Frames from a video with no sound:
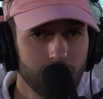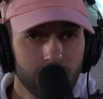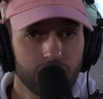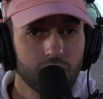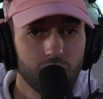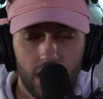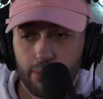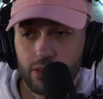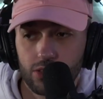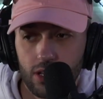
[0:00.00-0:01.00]
six
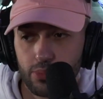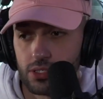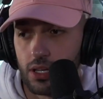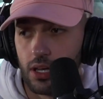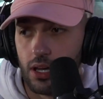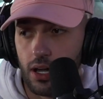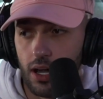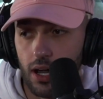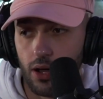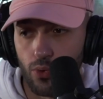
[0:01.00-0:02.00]
championships
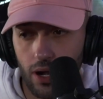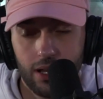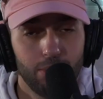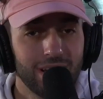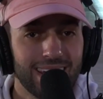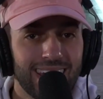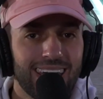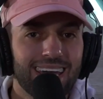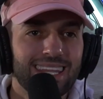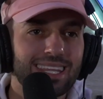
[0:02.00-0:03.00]
run. But
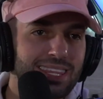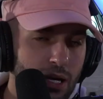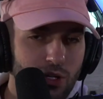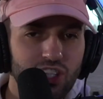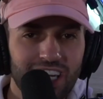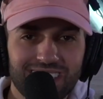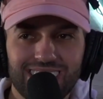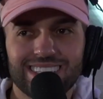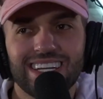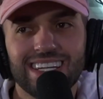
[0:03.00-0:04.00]
the thing with Jay-Z
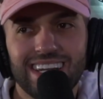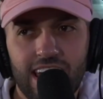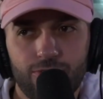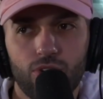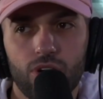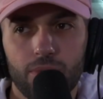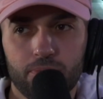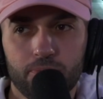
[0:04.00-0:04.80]
is he never,